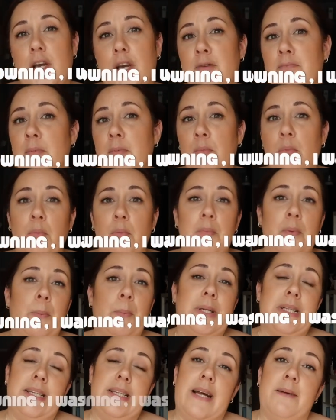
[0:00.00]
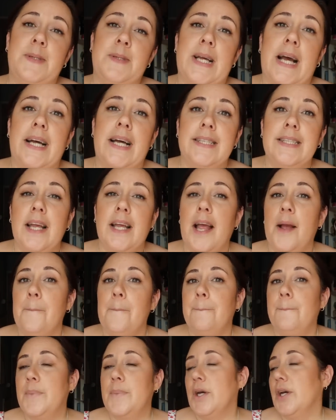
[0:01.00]
go with my mum and my stepdad
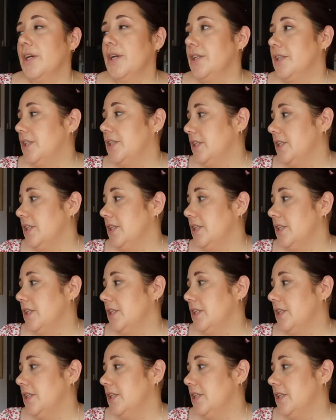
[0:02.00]
but